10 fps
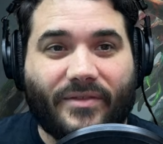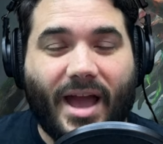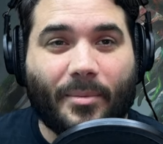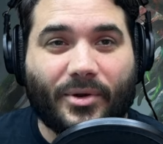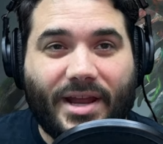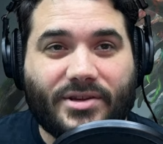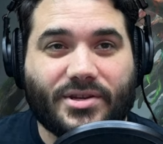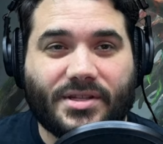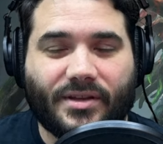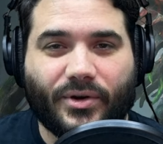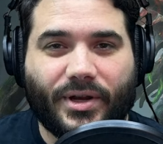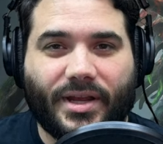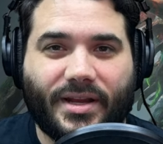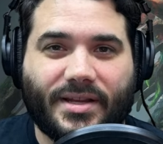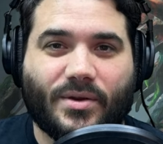Hibernation Sliver.
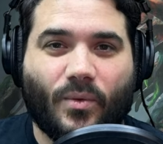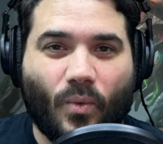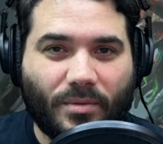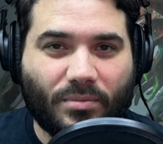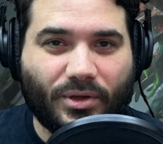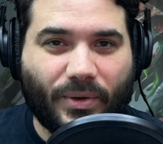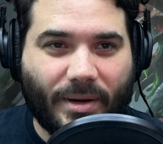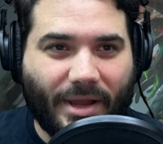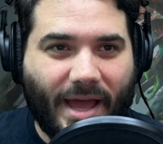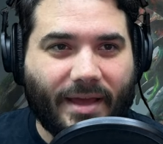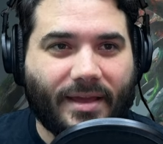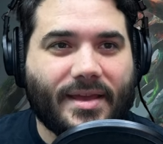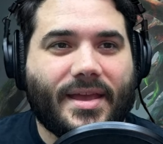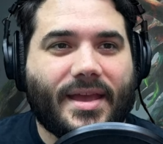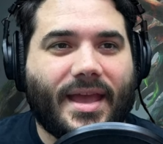It is one blue and a black,
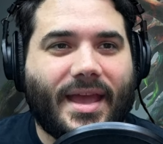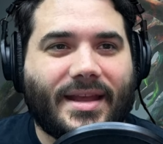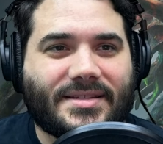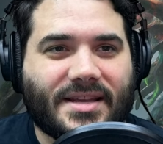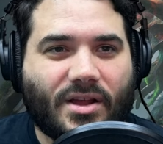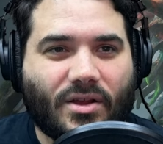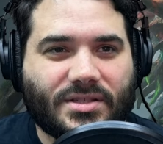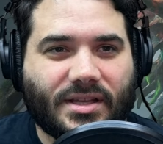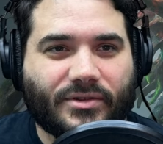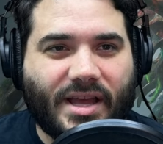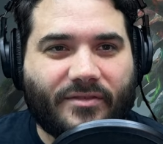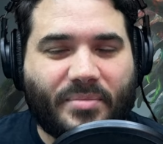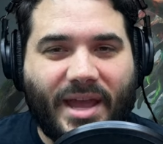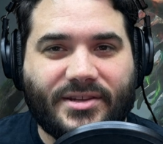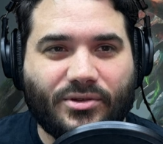and says all slivers have
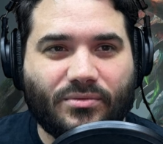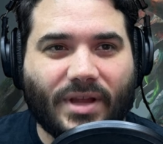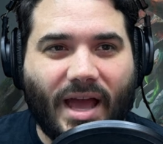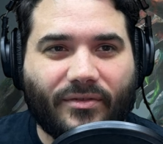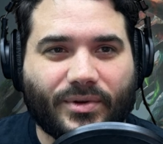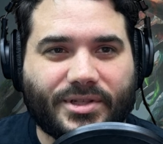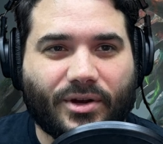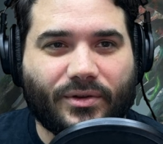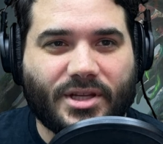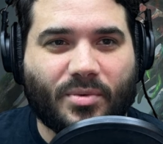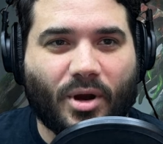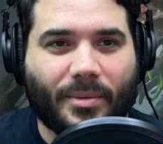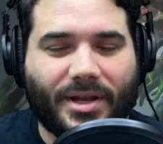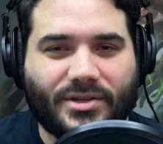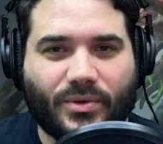pay 2 life, return this
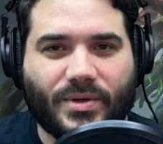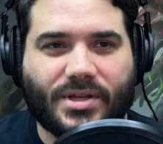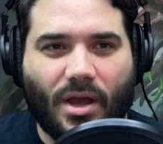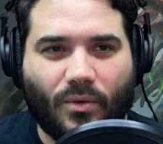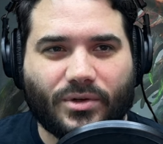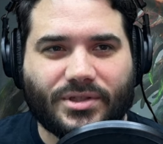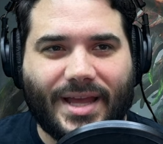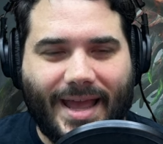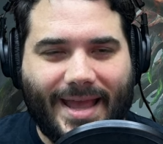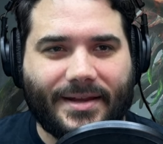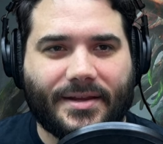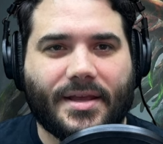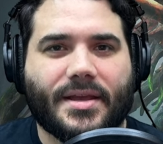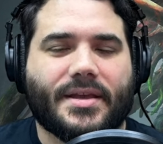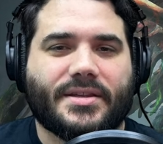permanent to its owner's hand.
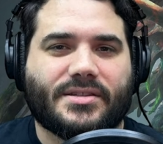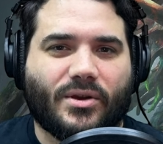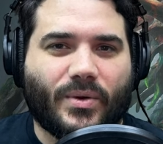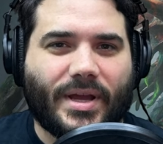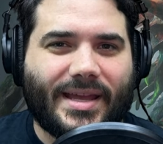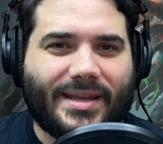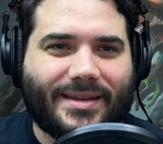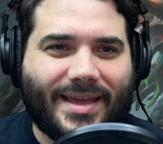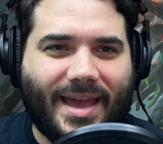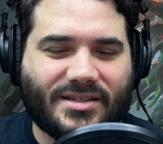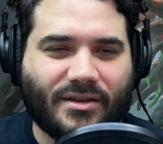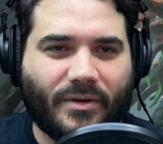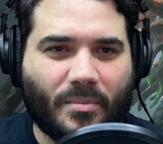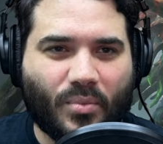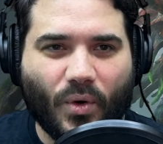So in the case of
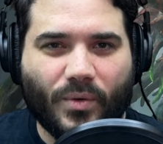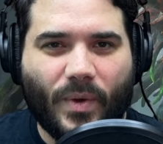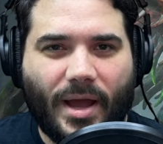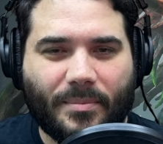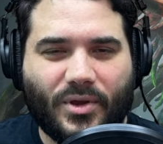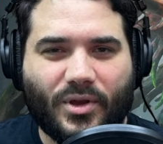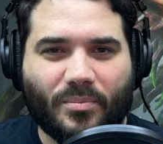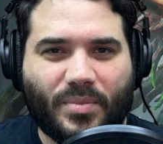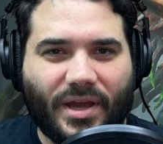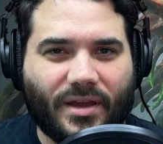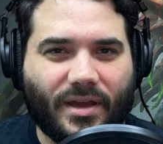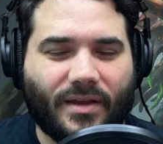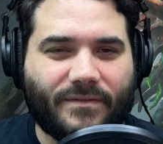a board wipe, you can pick a